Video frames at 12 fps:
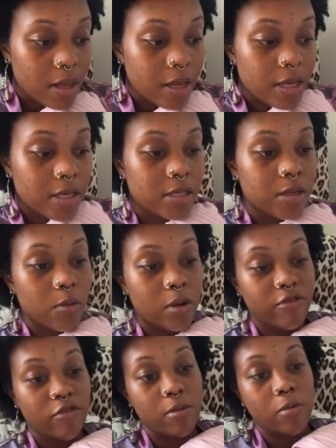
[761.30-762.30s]
is
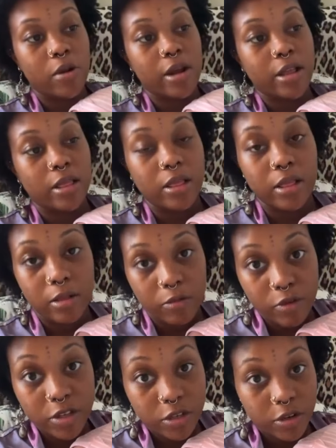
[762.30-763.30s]
what from what I
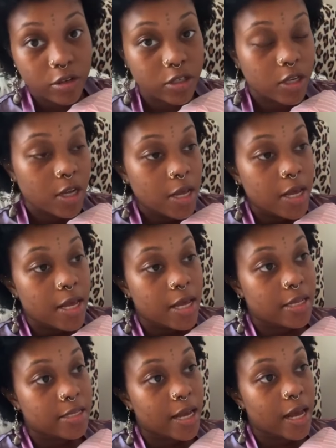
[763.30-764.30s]
researched
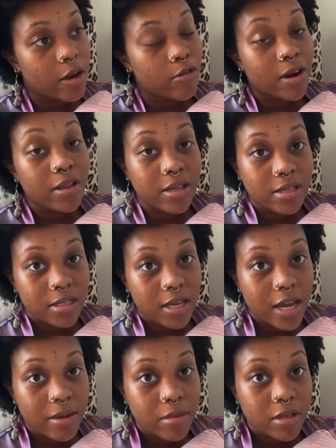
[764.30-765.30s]
is that around this
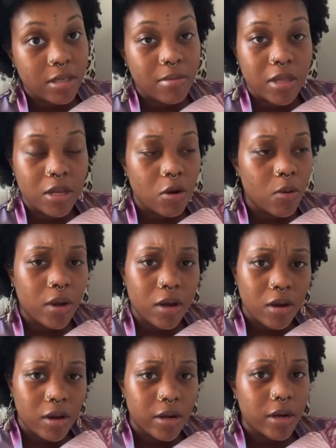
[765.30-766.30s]
time there's something going
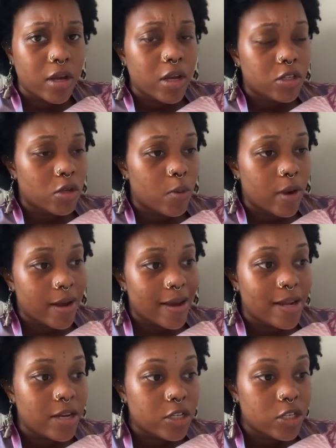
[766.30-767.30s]
on to where
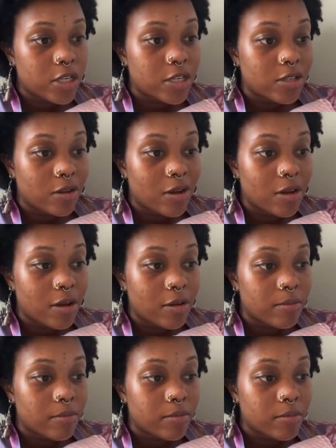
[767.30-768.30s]
energy is
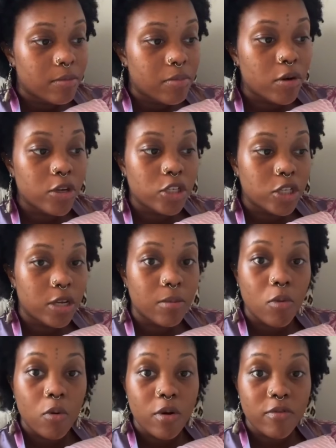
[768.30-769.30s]
um pushing
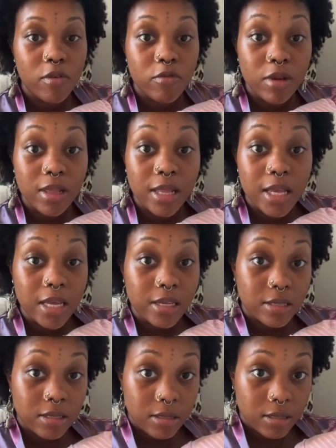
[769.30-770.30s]
more of a
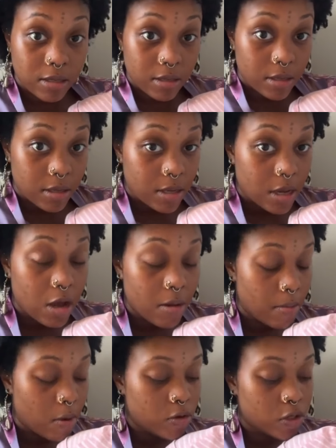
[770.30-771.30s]
release, an
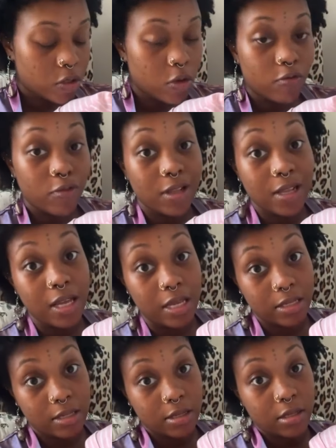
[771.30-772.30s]
emotional
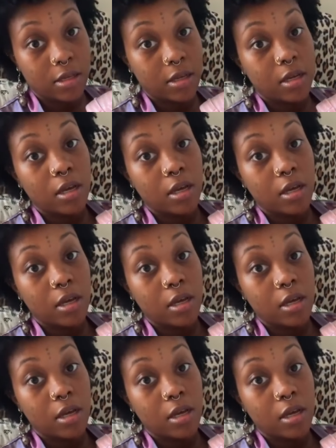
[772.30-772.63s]
release.